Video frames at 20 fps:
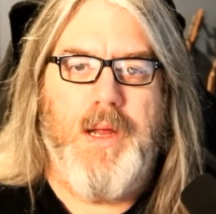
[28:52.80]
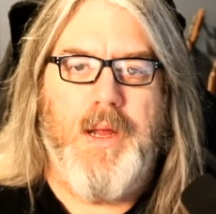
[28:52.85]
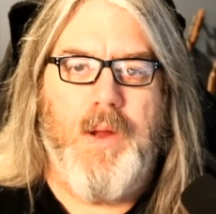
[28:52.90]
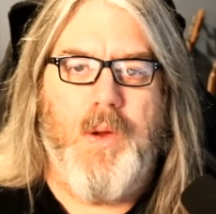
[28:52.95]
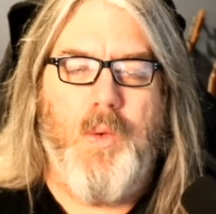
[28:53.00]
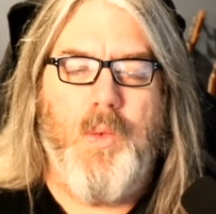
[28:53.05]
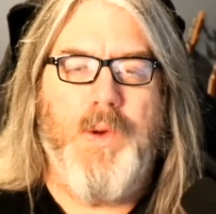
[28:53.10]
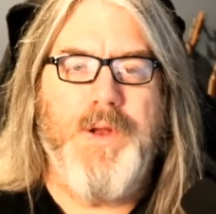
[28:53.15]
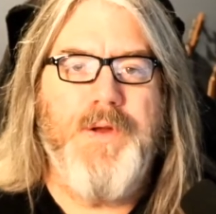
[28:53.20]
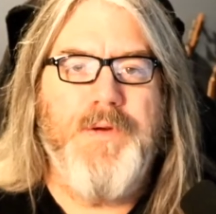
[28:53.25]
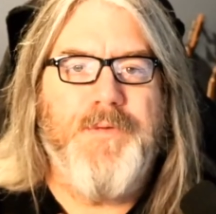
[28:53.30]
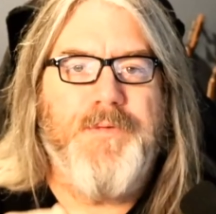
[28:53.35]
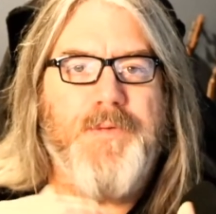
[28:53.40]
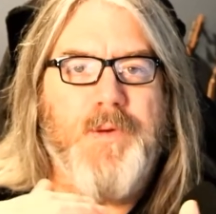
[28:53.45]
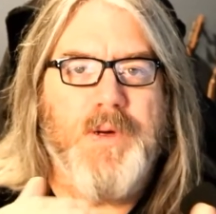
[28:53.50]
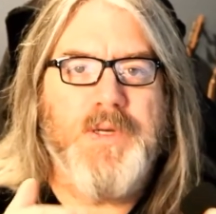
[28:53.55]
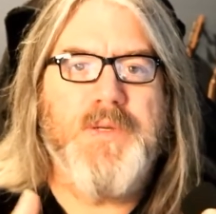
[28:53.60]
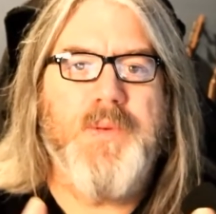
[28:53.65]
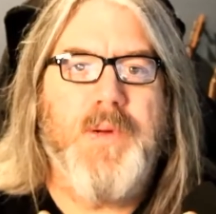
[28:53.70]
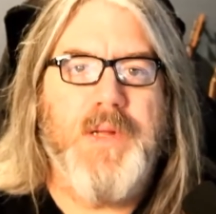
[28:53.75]
when you
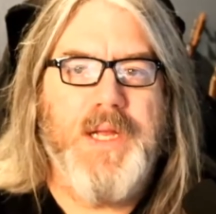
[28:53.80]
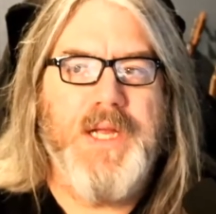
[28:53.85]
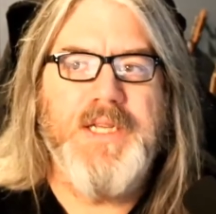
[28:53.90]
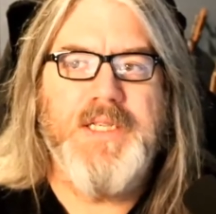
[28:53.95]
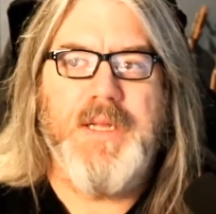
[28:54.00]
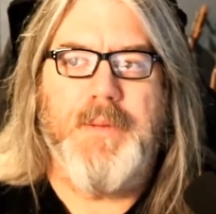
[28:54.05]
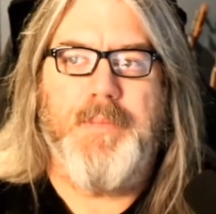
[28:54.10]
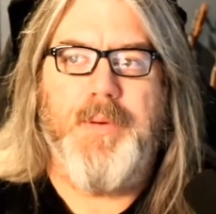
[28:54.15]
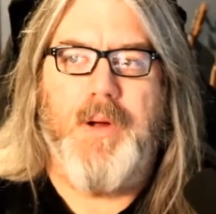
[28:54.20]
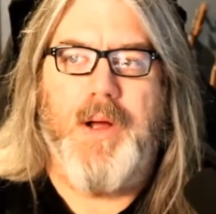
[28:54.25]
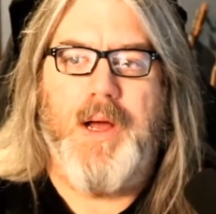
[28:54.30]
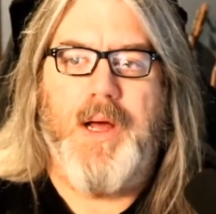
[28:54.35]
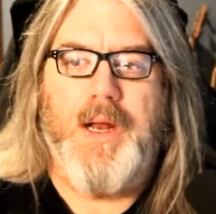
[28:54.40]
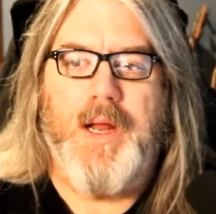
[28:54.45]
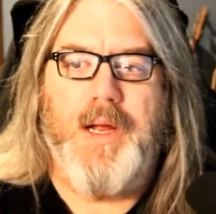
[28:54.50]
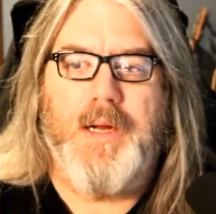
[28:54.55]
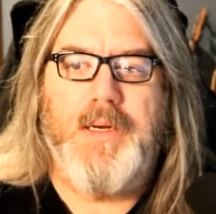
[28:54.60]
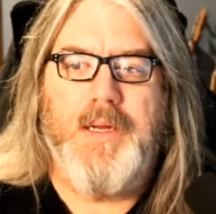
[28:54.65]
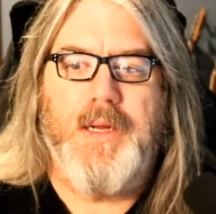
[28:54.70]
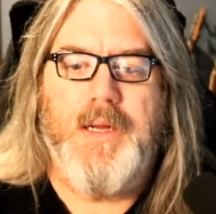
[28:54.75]
first release the
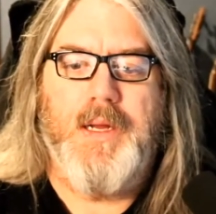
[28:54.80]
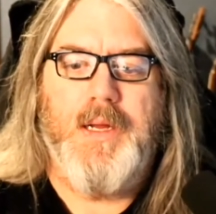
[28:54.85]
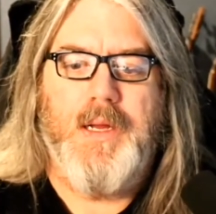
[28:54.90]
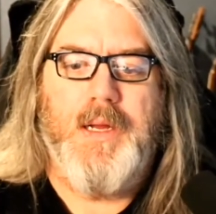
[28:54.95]
product,